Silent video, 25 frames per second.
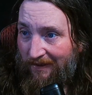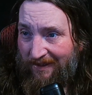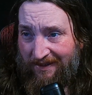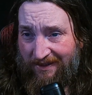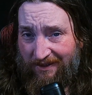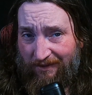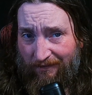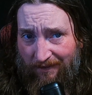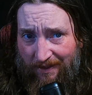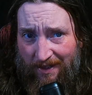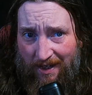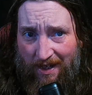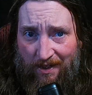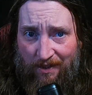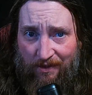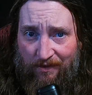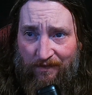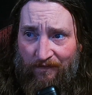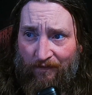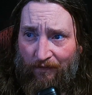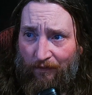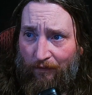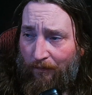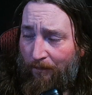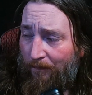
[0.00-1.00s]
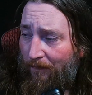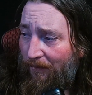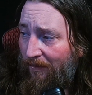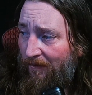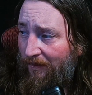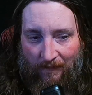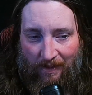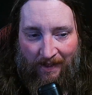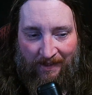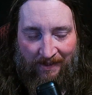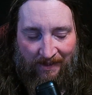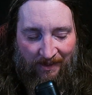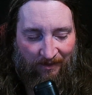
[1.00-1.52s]
I still kind of do, but
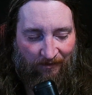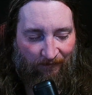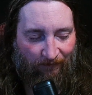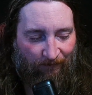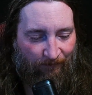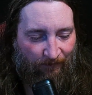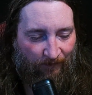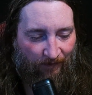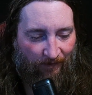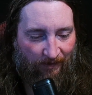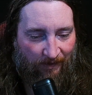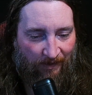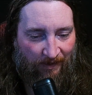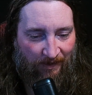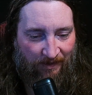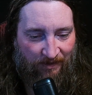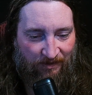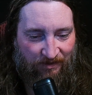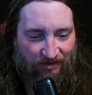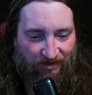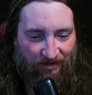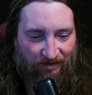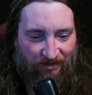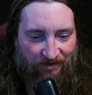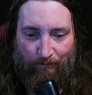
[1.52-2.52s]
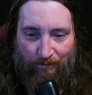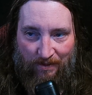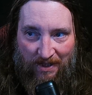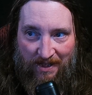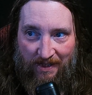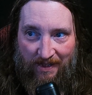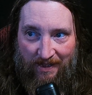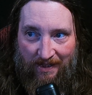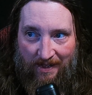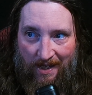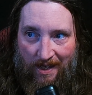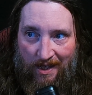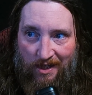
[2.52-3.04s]
I get the feeling he's just being
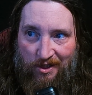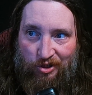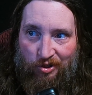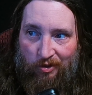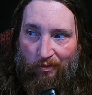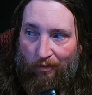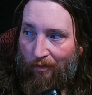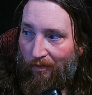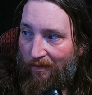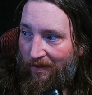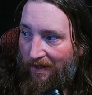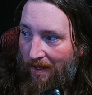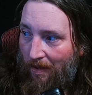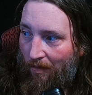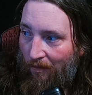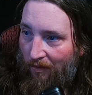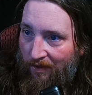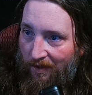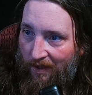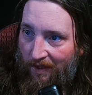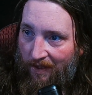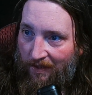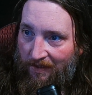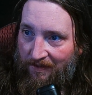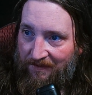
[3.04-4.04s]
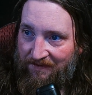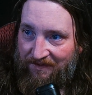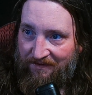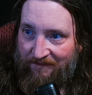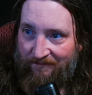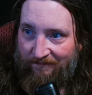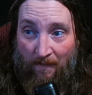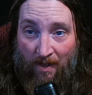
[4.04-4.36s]
an edgelord nowadays.